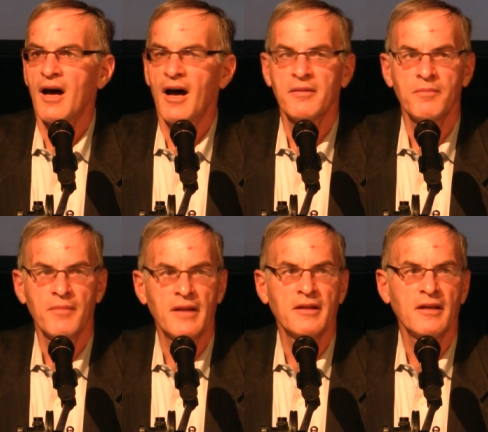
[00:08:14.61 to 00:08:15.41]
on
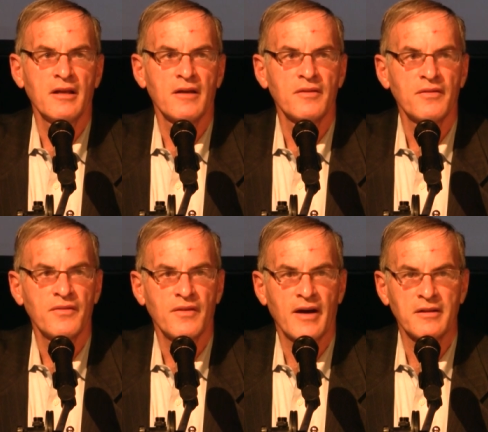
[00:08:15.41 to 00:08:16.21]
many of the
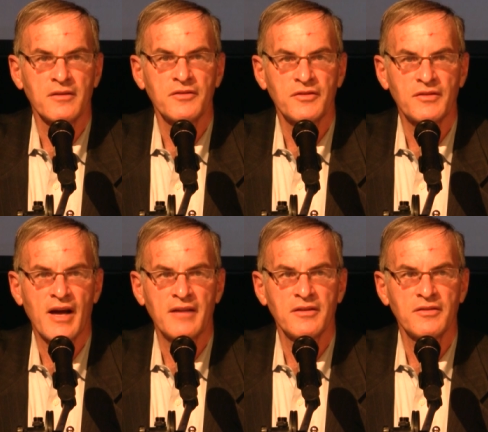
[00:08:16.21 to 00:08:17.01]
final
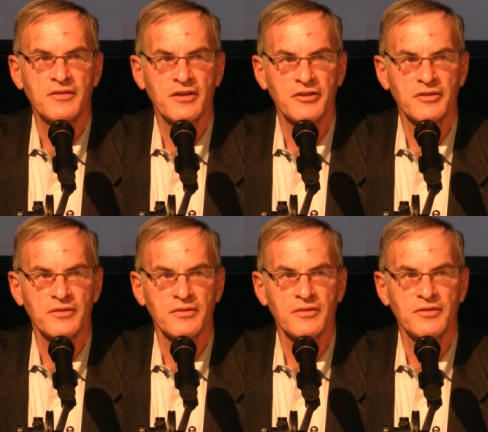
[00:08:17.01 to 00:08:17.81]
status
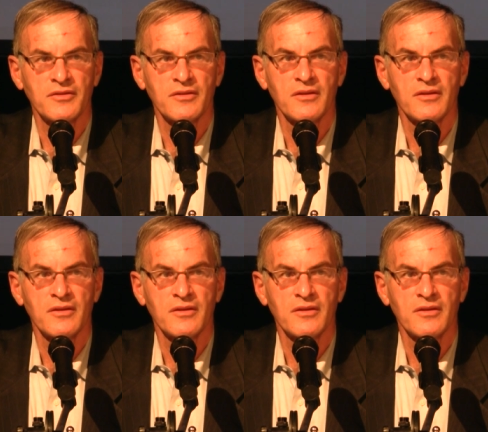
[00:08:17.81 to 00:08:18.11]
issues.